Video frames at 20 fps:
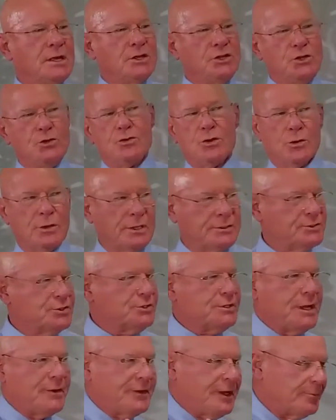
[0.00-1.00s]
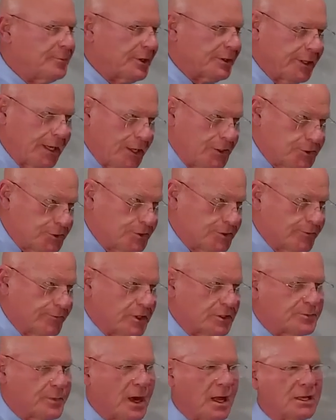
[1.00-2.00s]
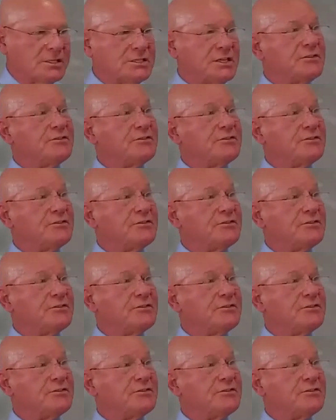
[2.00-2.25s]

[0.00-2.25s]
you don't understand the implications of this policy.